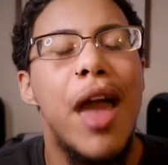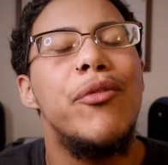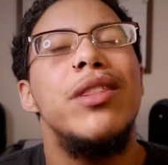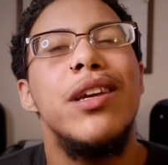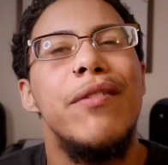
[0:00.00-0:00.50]

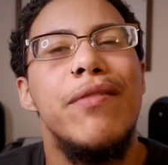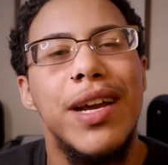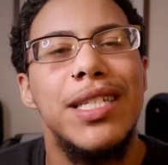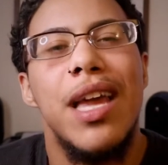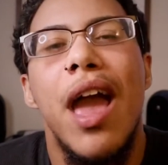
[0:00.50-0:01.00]
everything
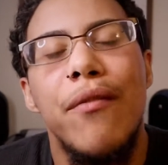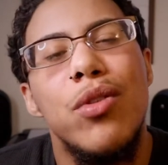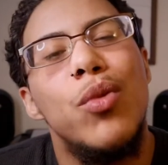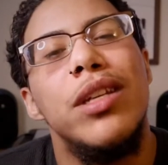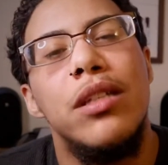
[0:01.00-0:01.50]
affects
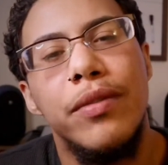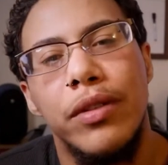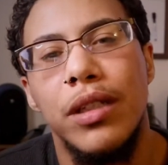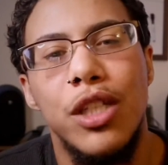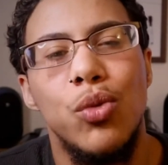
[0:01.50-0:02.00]
everyone
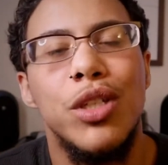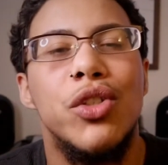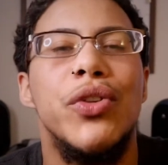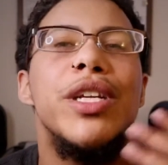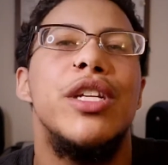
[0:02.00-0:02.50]
differently to a
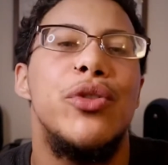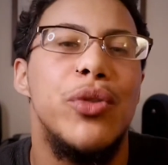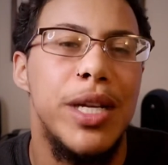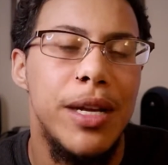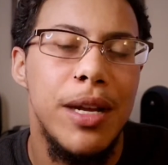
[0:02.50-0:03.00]
certain
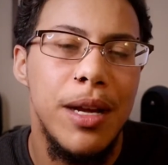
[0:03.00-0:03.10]
degree.